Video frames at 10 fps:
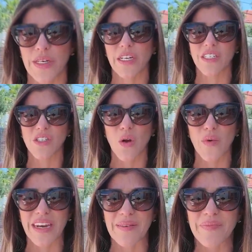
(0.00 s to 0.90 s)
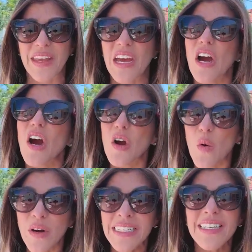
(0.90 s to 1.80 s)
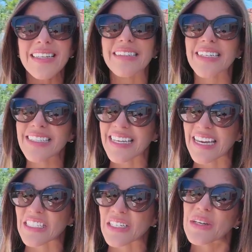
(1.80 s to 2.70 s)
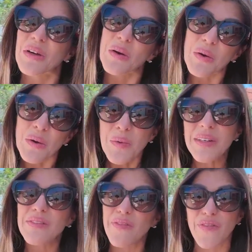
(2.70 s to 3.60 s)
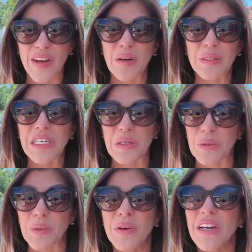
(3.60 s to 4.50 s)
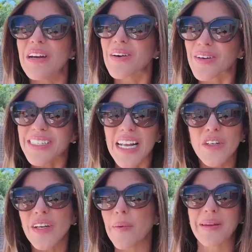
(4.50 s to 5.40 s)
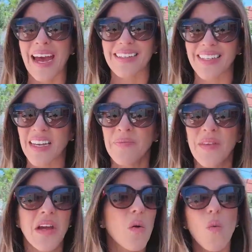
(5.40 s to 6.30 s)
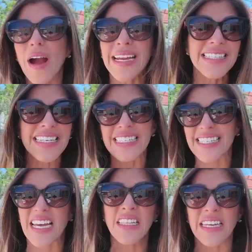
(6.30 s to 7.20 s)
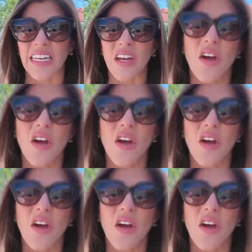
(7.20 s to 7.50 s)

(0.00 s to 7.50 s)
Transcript: reductions already. According to the listing agent, who was fairly new, her seller kept asking, "Why isn't it selling?